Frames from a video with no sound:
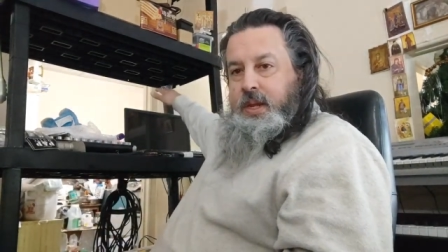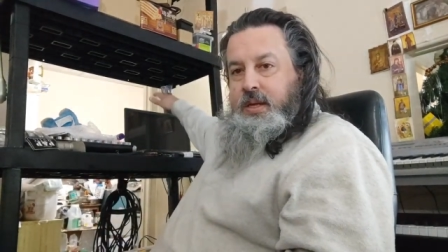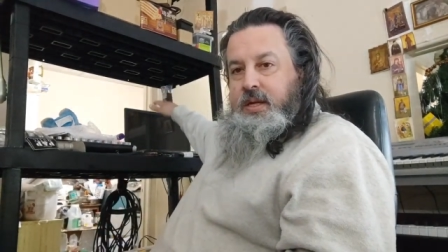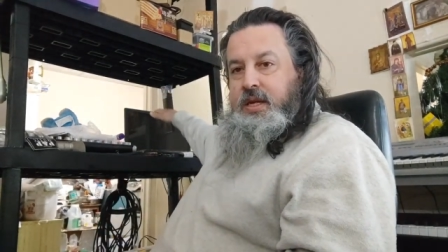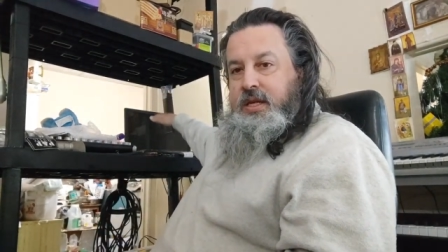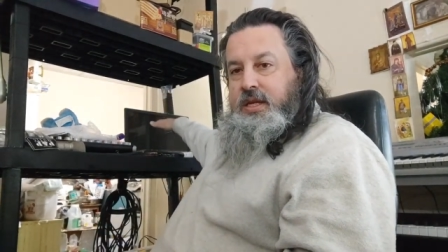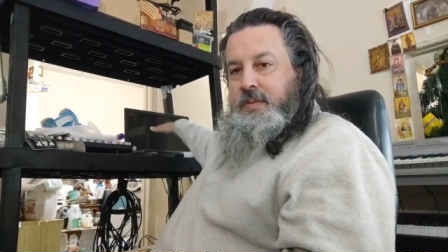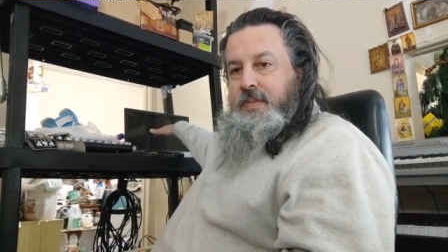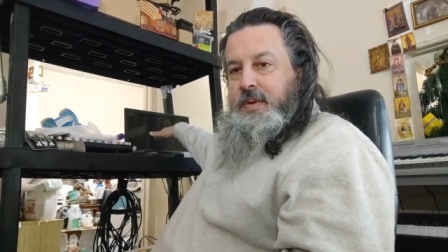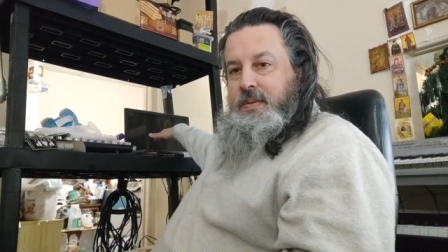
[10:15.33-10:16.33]

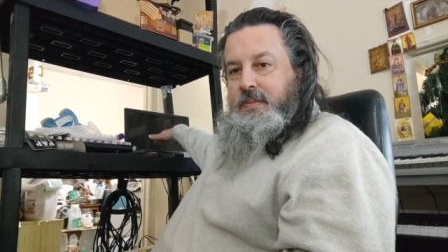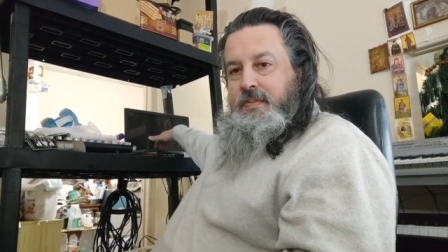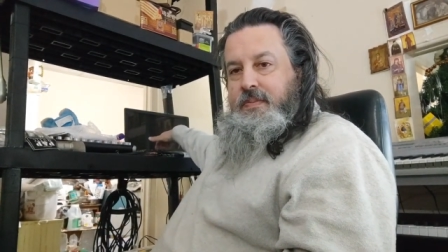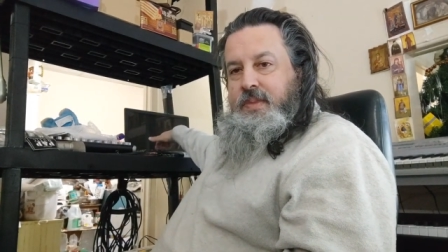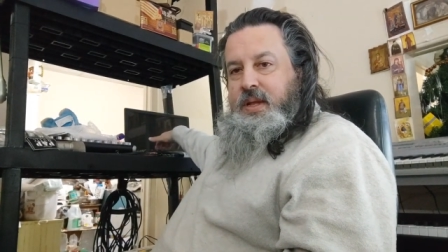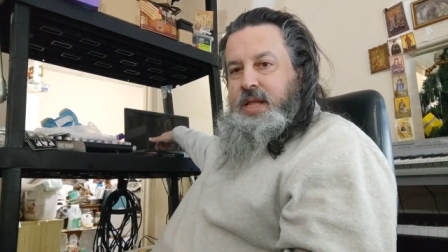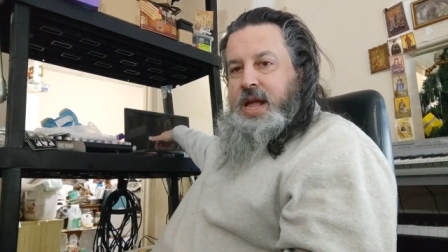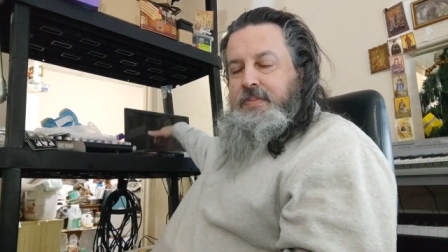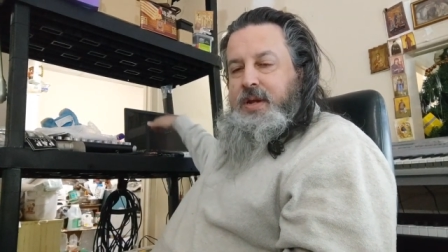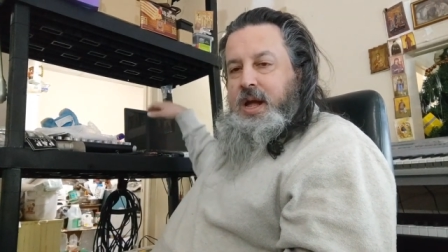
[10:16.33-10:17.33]
system, the
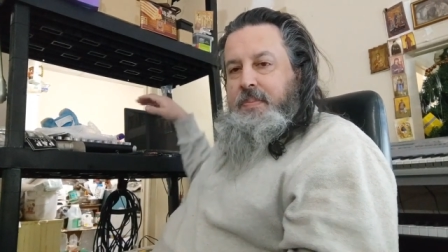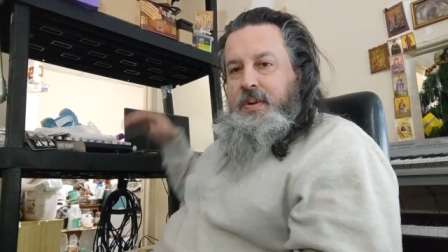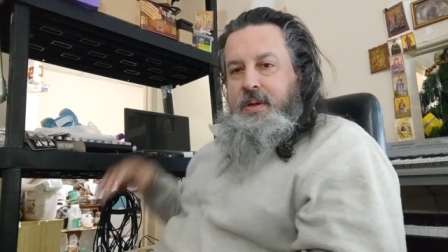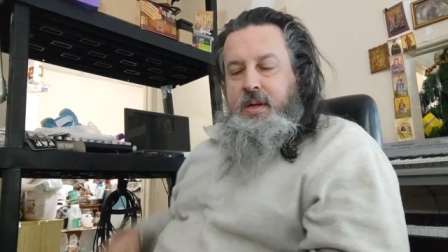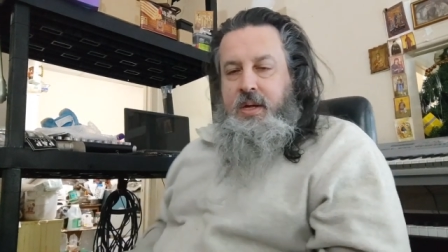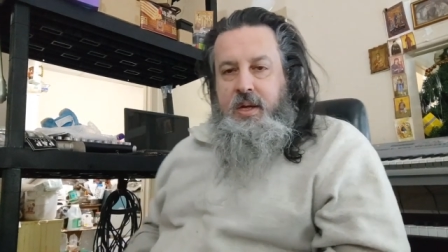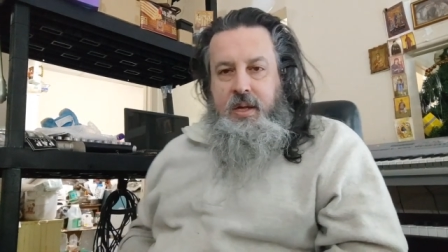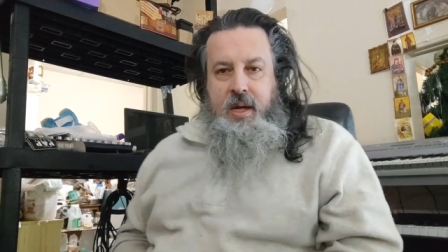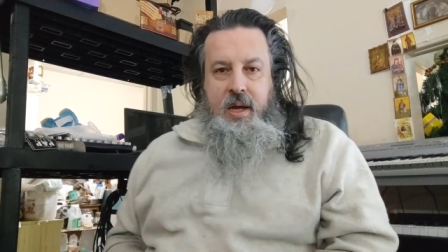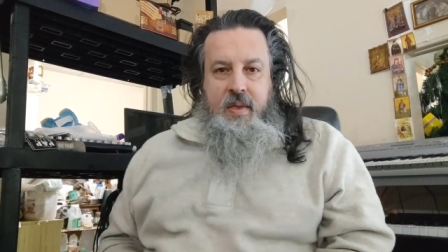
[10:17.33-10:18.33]
laptop
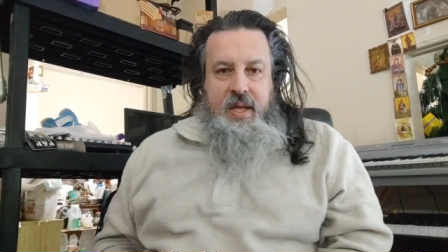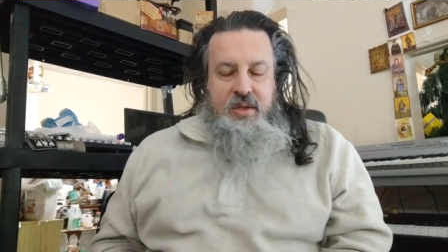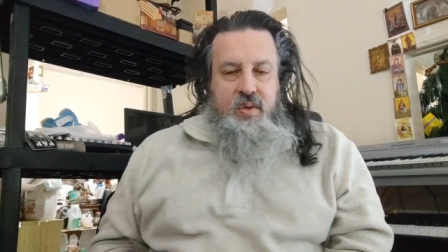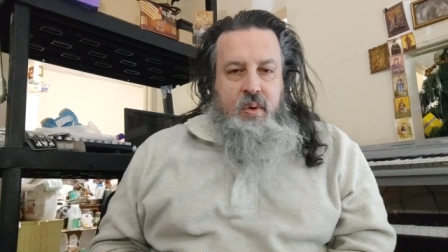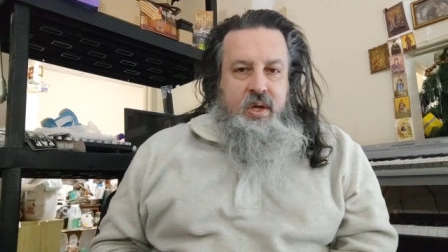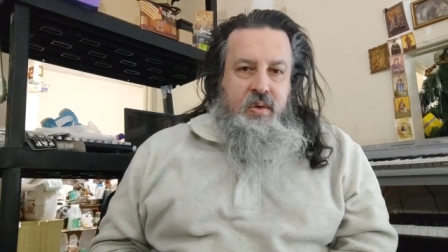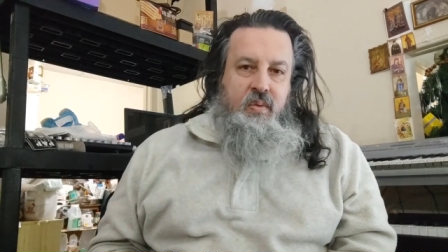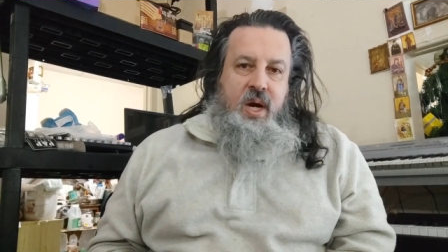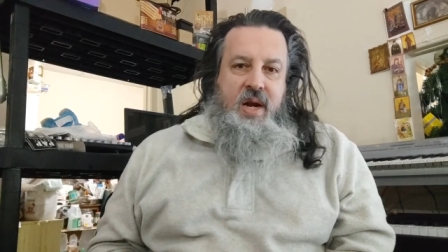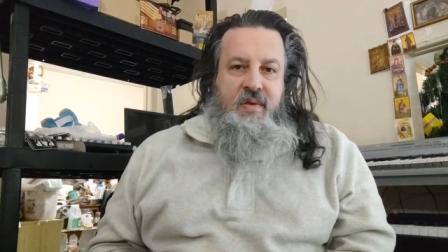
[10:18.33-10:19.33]
uh, that's going to
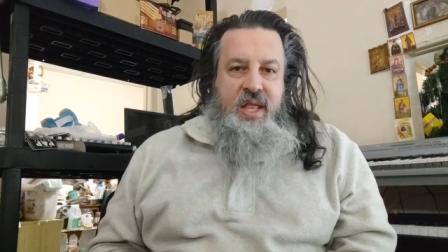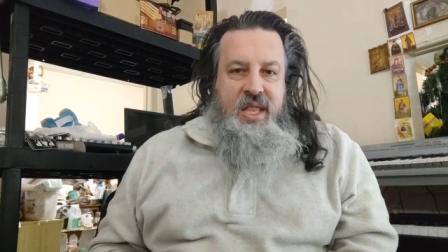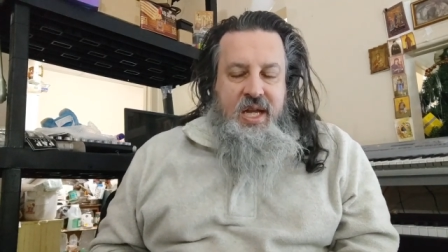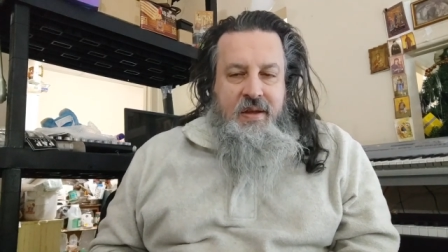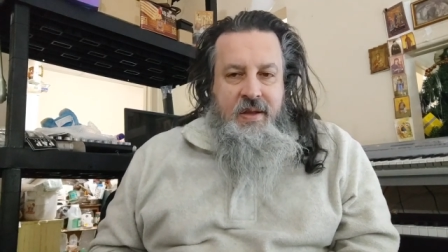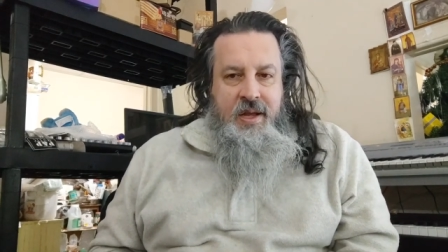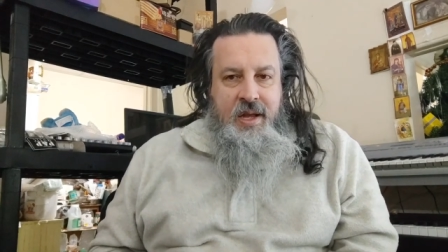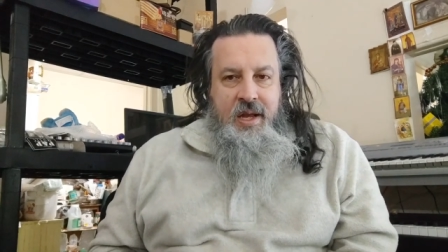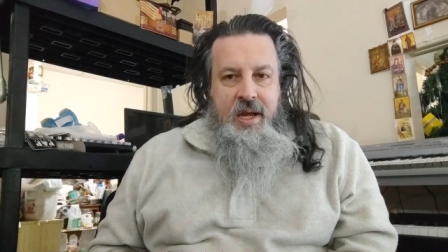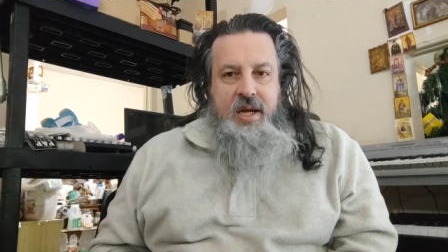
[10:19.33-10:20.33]
run everything.
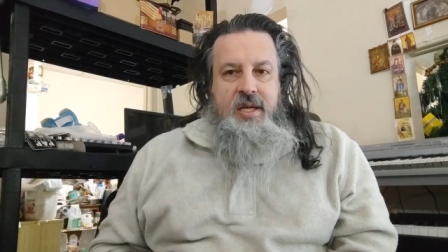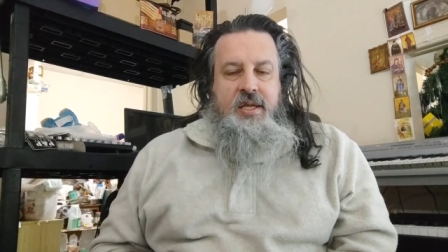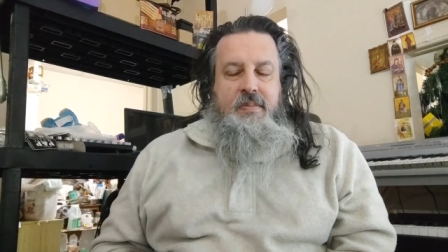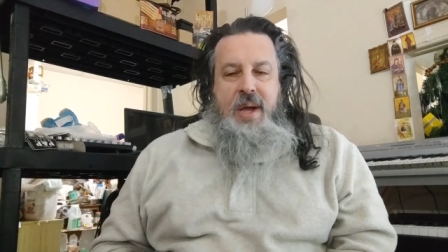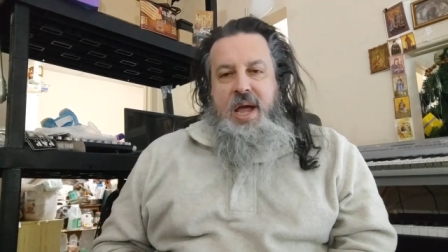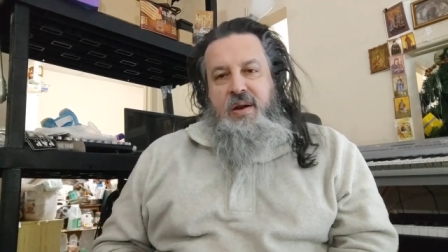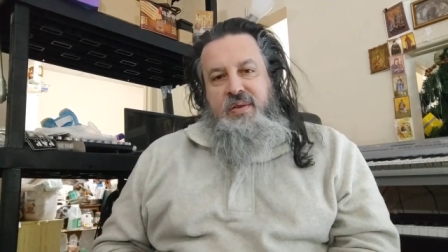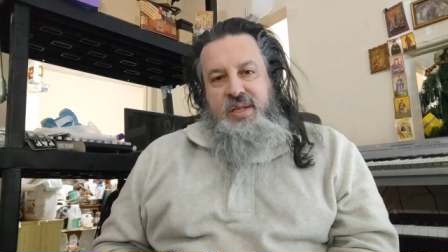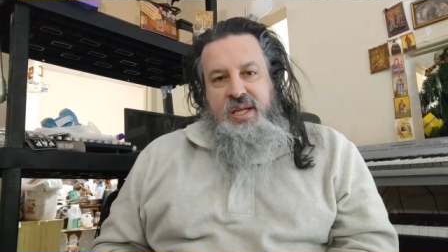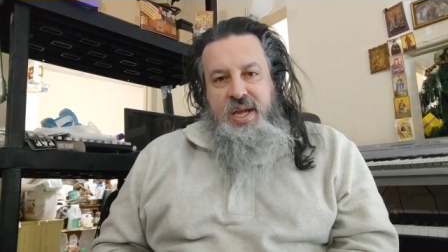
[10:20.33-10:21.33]
It's just a matter
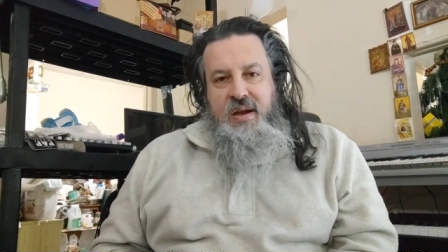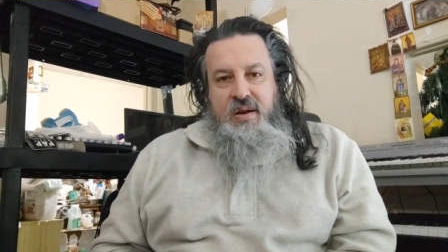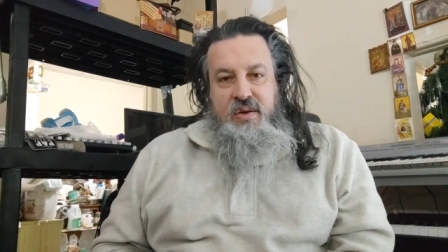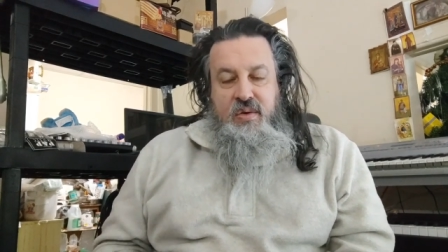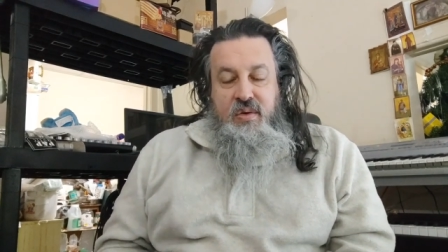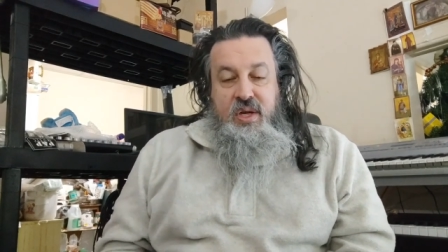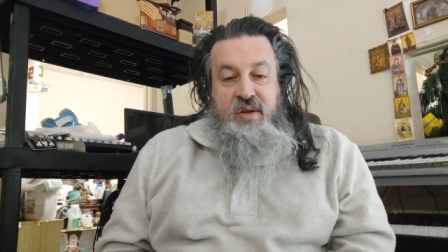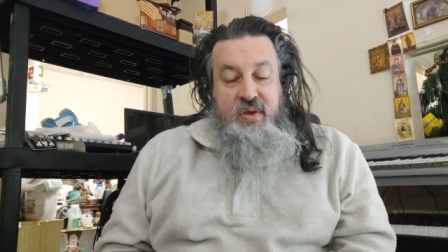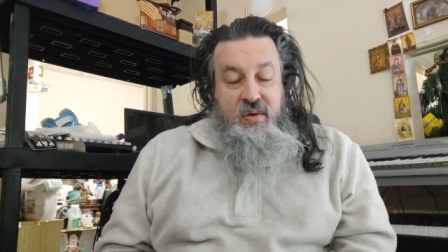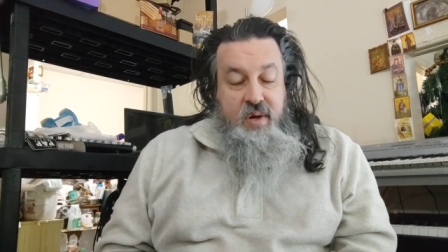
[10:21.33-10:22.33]
of sitting down and doing the
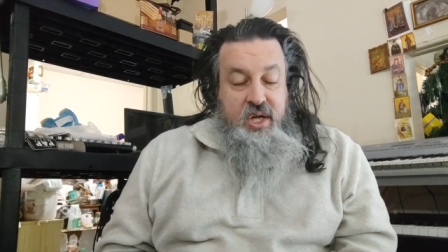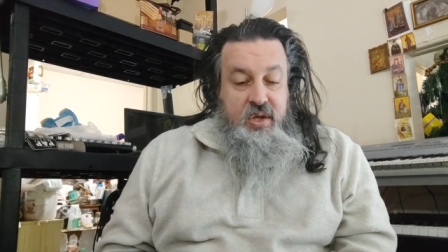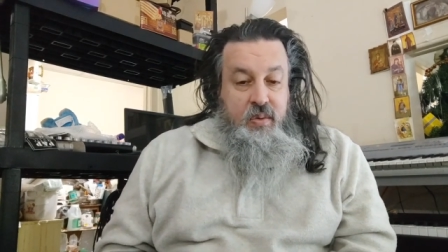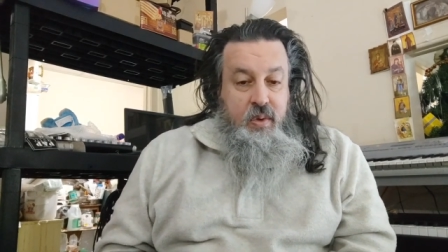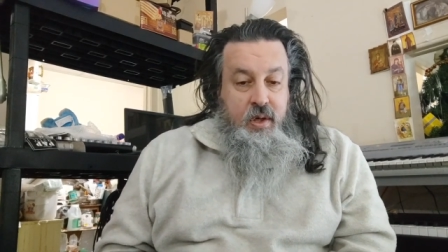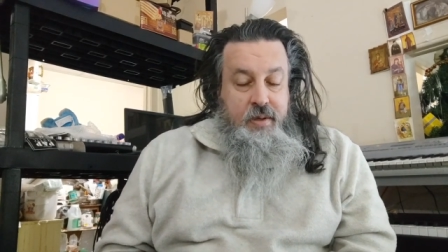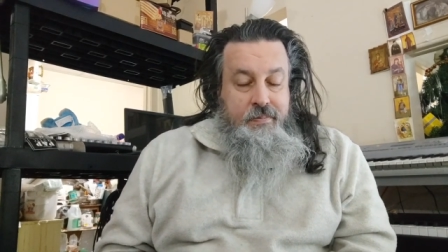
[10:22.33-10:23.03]
configuration work.